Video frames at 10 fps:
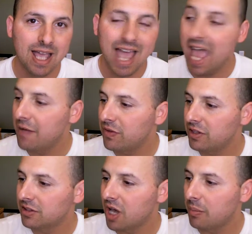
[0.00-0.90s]
Half of
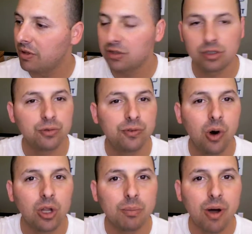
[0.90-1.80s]
these companies just
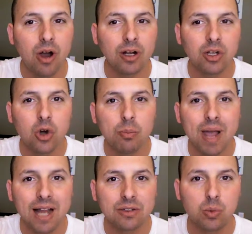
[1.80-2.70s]
fall apart, go
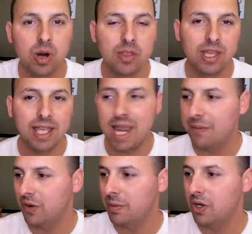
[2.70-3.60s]
back to where they
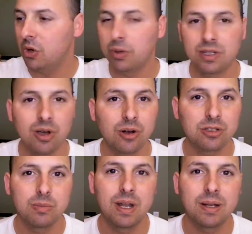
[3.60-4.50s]
came from, and nobody
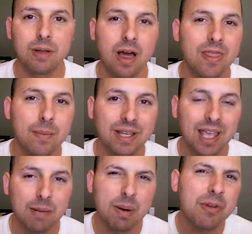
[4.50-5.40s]
talks about them
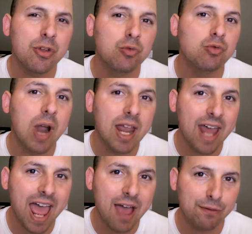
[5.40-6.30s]
again. Remember the
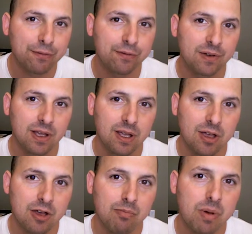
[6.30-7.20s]
Red F?
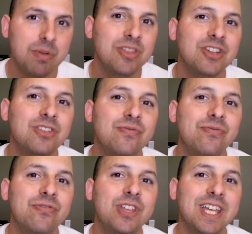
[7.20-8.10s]
Remember the
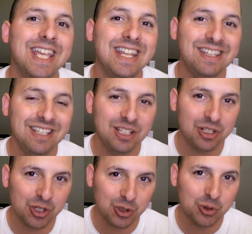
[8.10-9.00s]

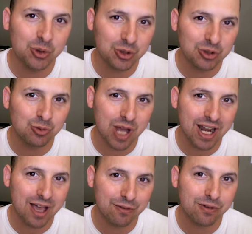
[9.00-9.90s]
Indian Google, Red
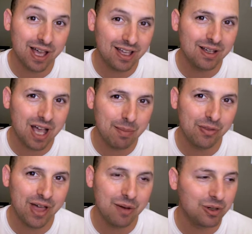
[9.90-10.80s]
F, huh? How
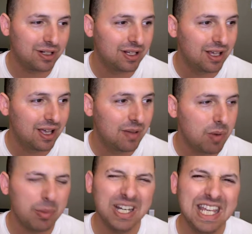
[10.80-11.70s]
about that one?
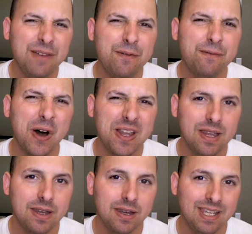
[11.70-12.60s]
Remember EFUT,
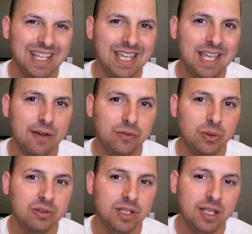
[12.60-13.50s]

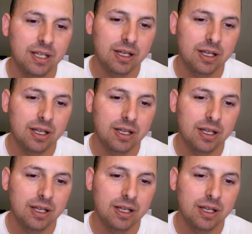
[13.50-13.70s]
E-F-U-T?